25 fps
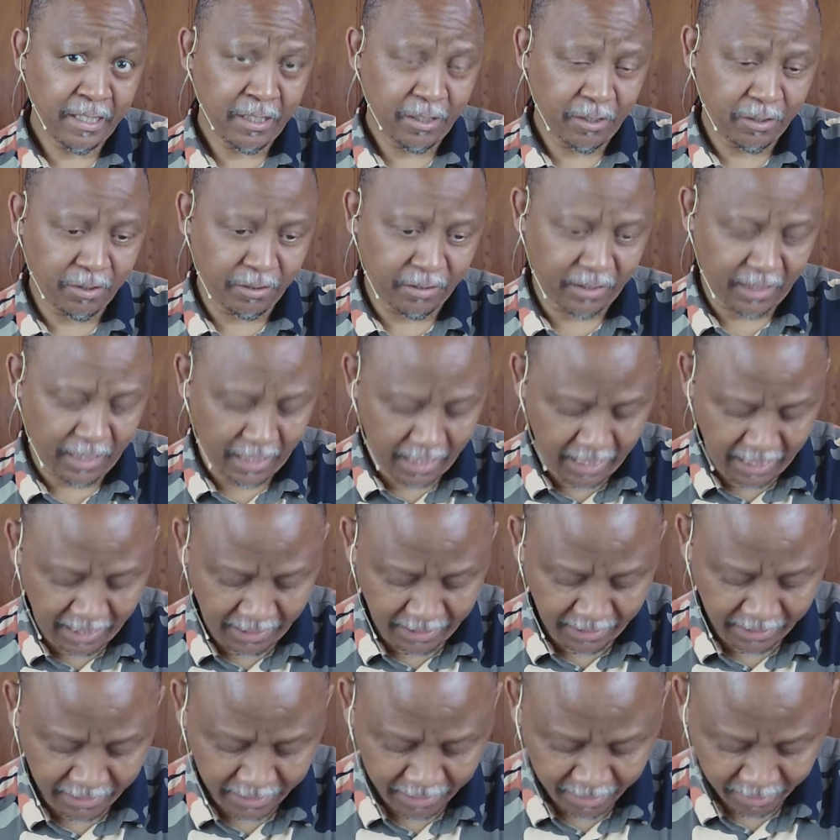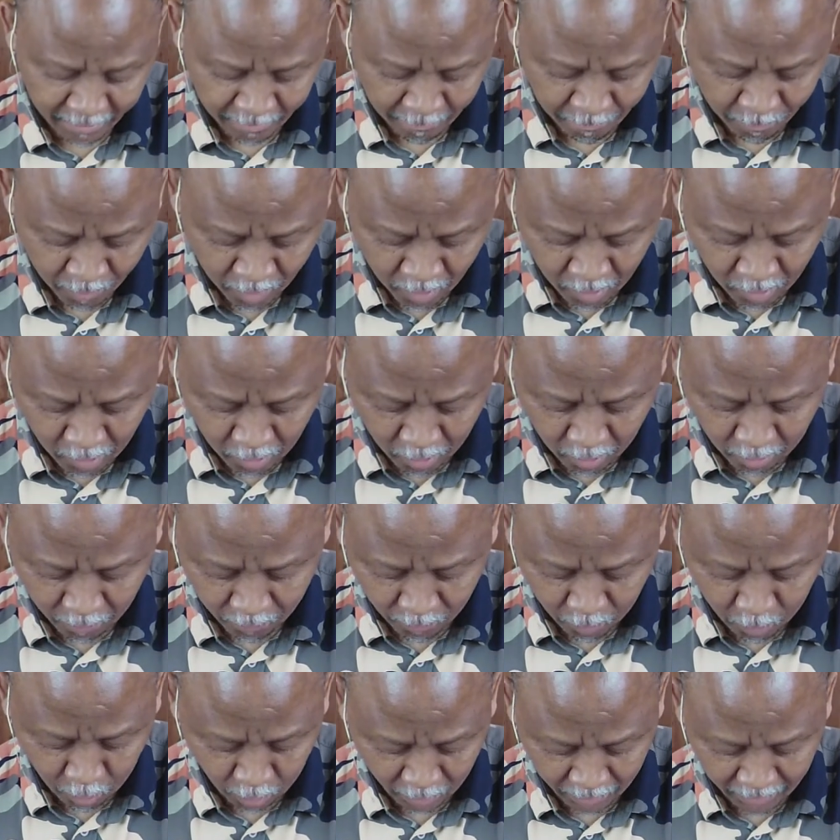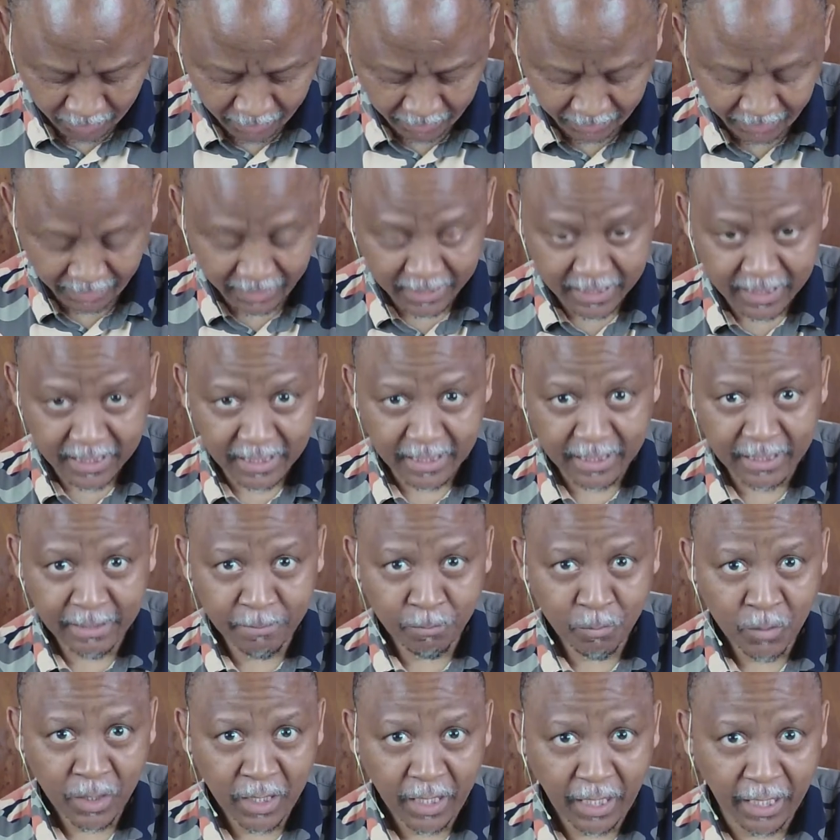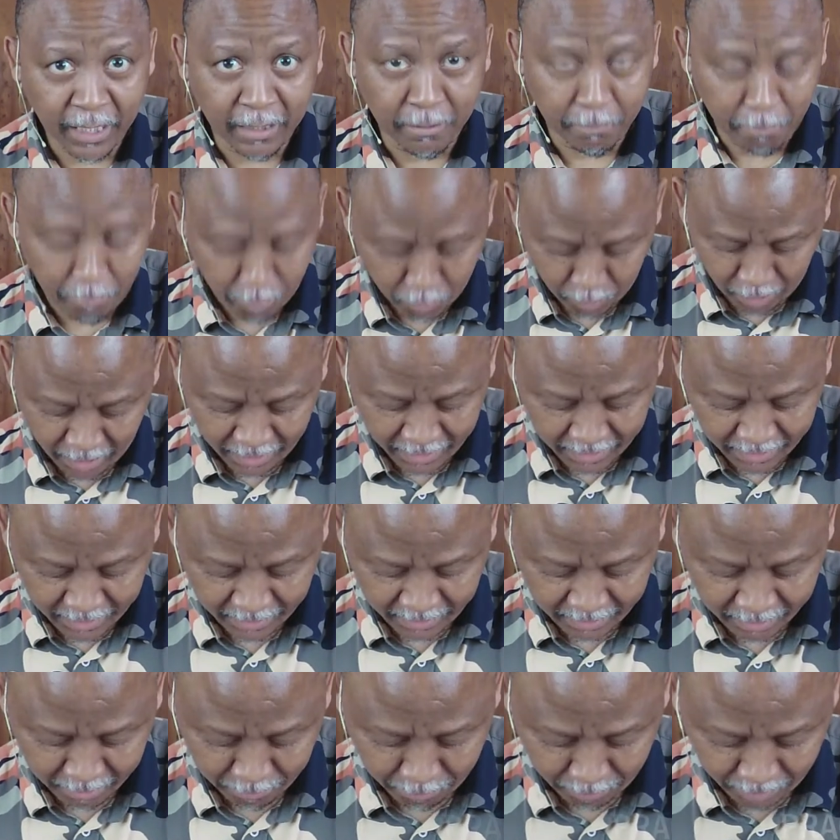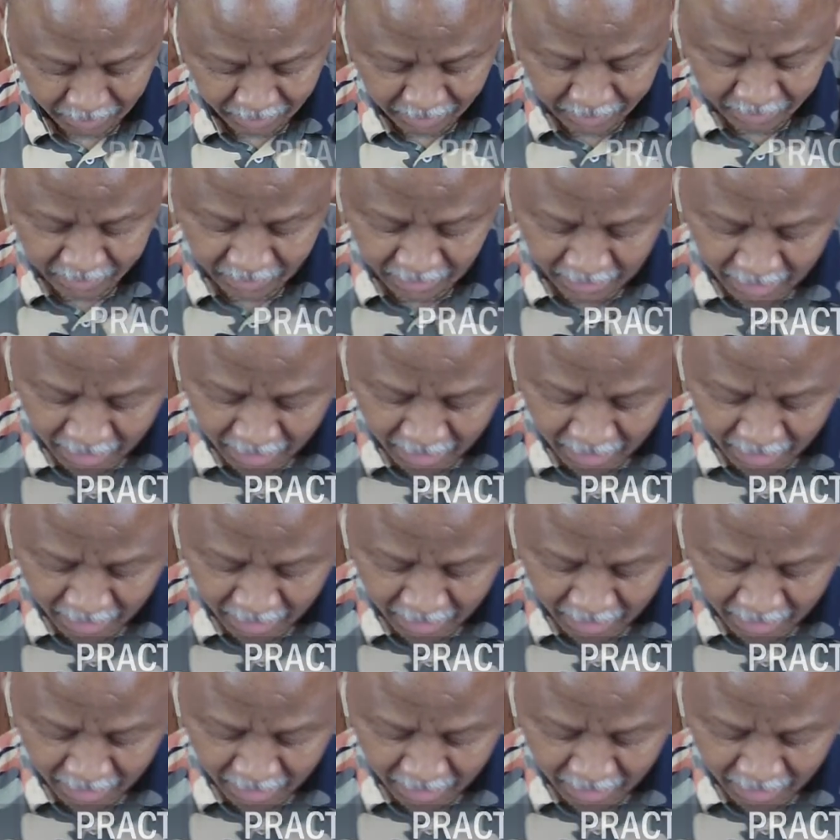to the end of godliness. And practice means a